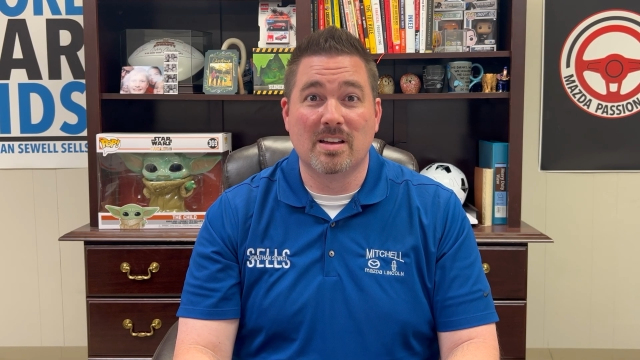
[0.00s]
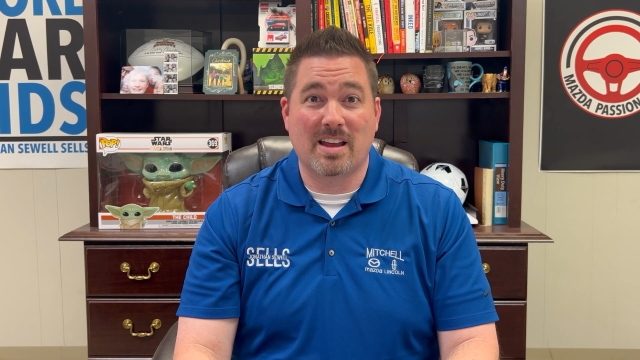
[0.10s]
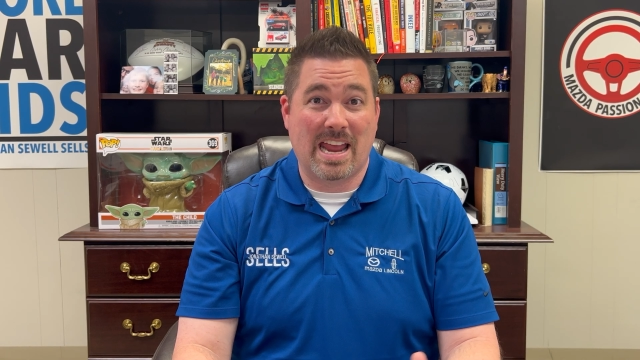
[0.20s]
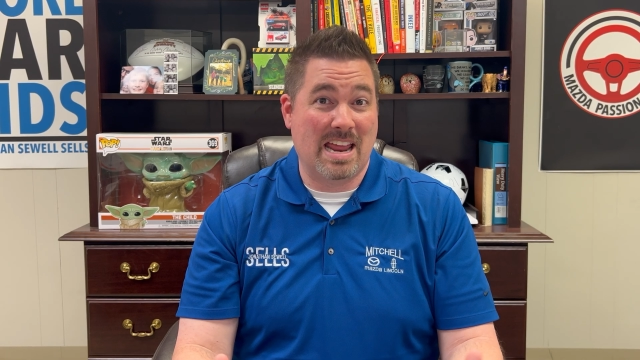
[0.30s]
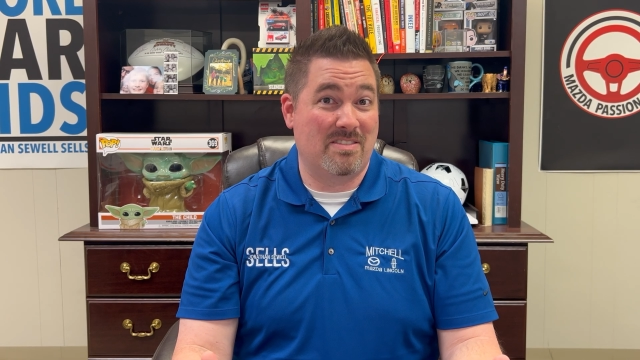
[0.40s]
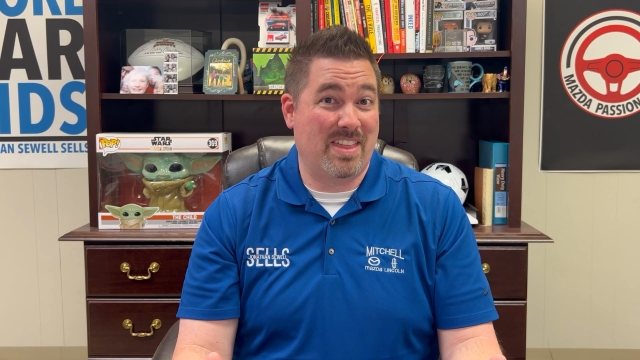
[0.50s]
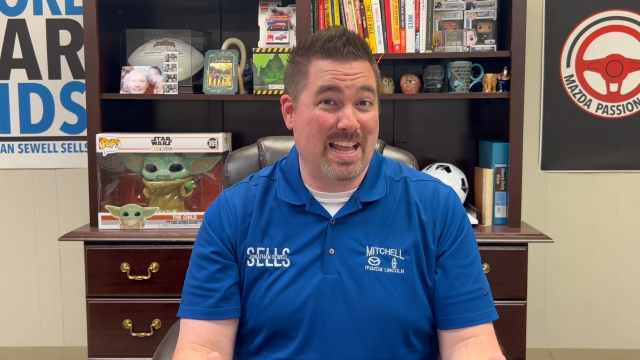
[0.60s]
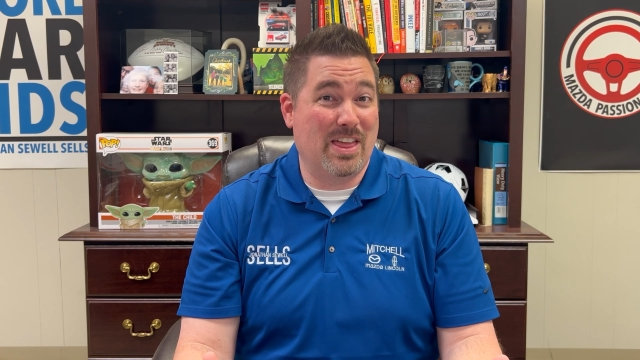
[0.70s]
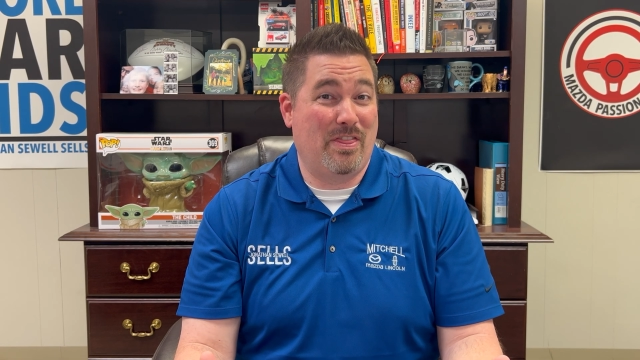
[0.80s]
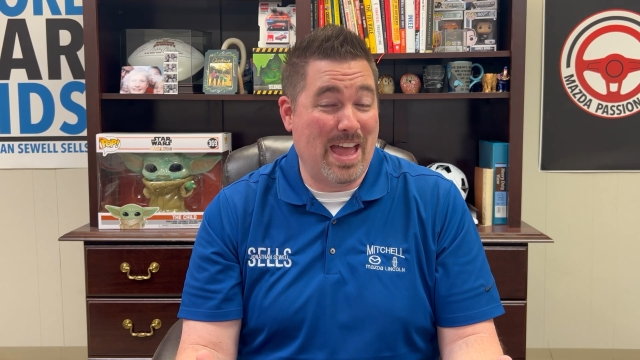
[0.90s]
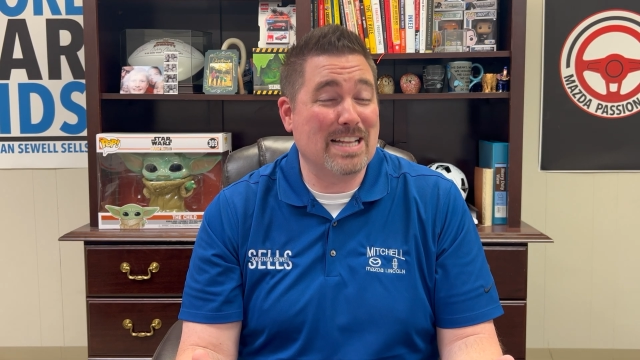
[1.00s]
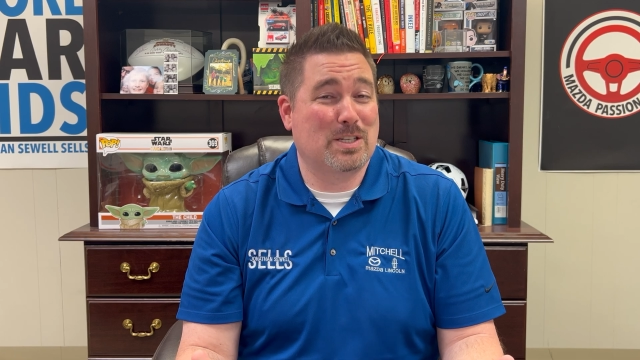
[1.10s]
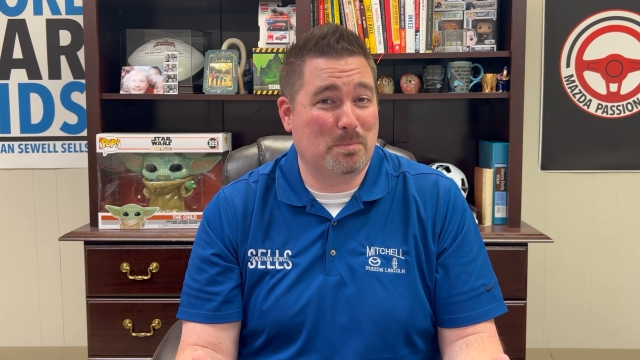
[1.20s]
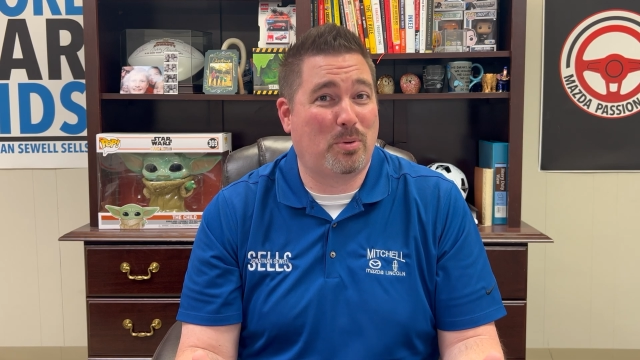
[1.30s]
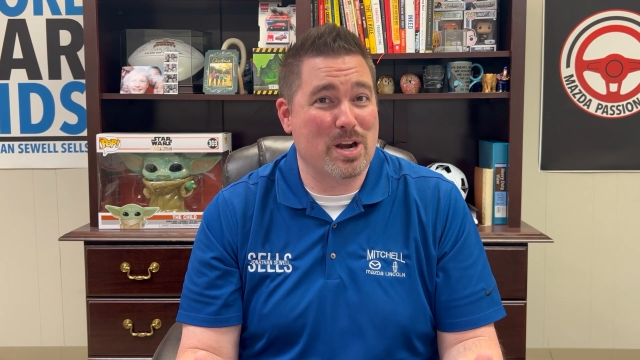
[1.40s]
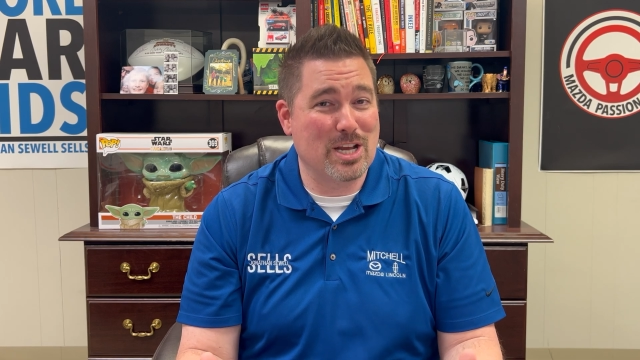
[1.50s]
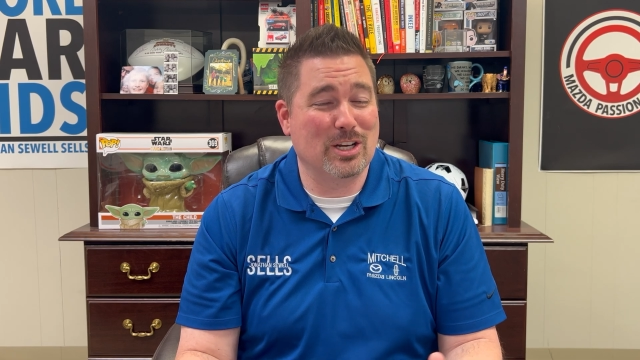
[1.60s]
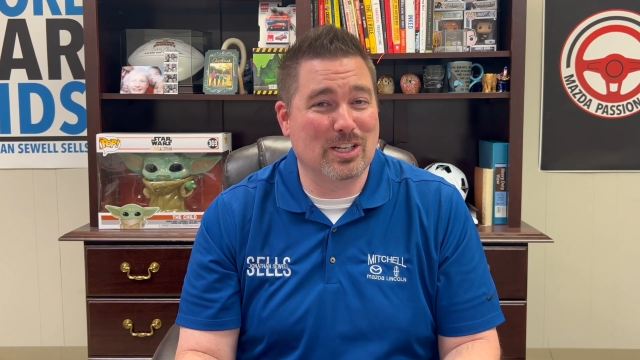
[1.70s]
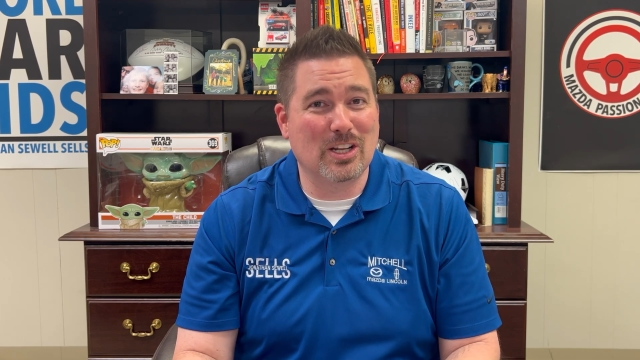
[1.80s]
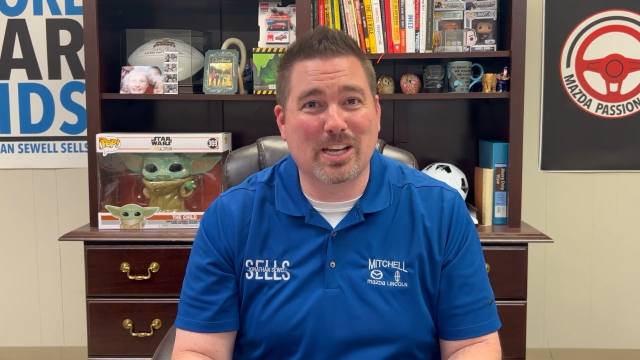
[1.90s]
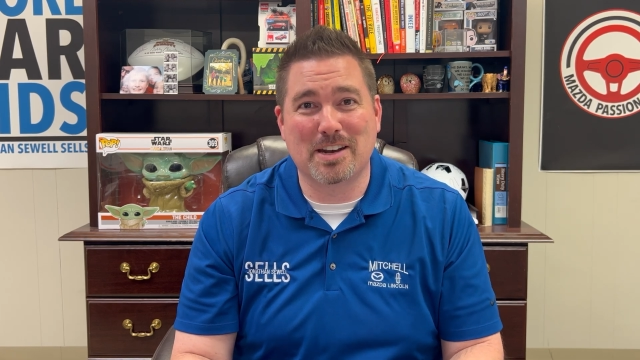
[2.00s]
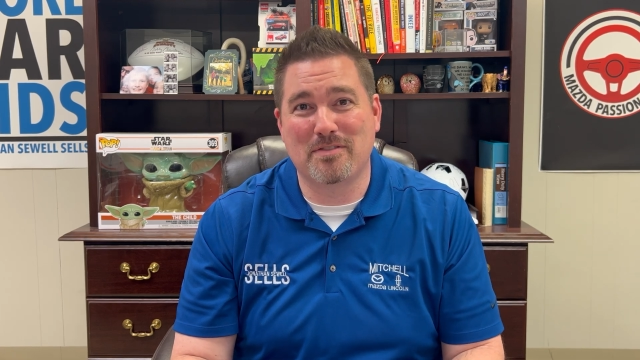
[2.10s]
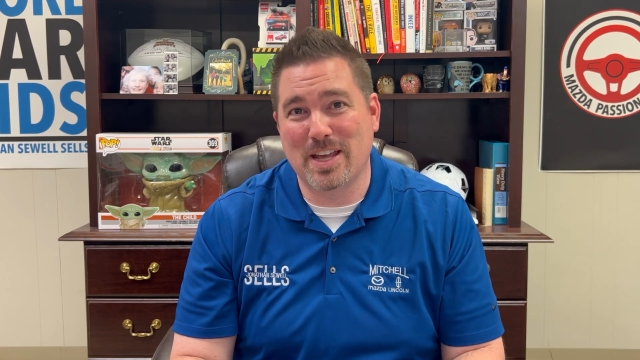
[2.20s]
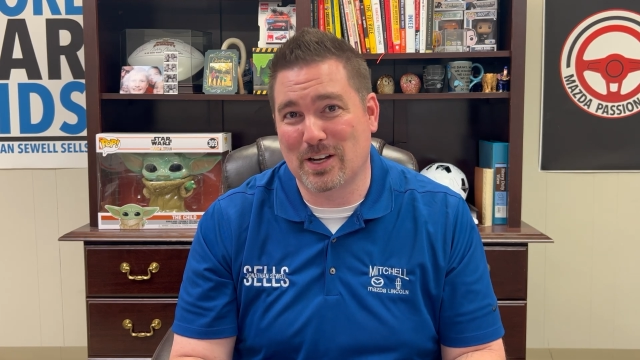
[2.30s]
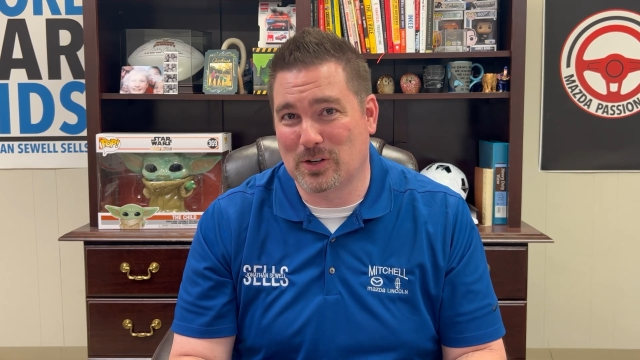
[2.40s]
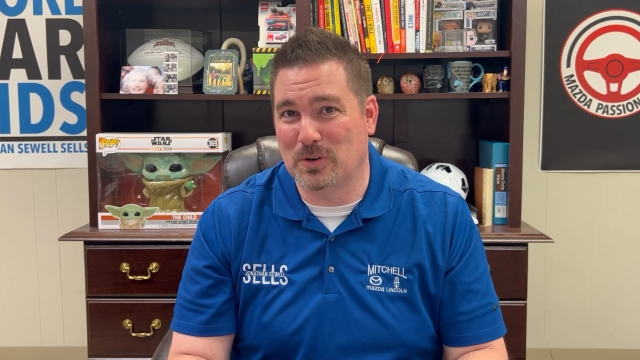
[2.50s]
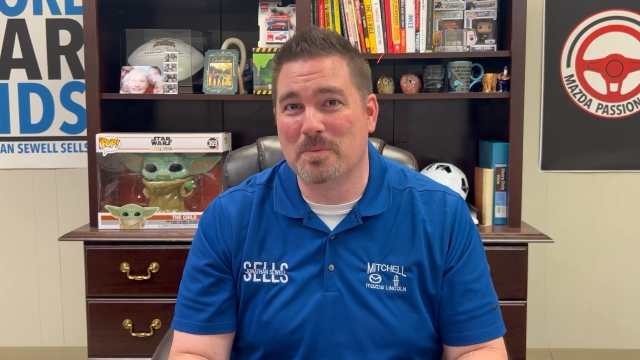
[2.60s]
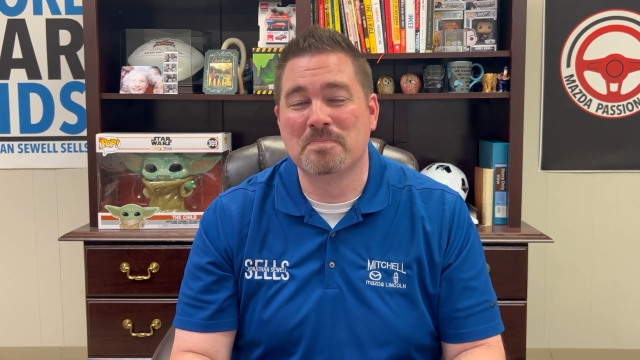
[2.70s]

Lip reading: And that's a pretty good looking vehicle.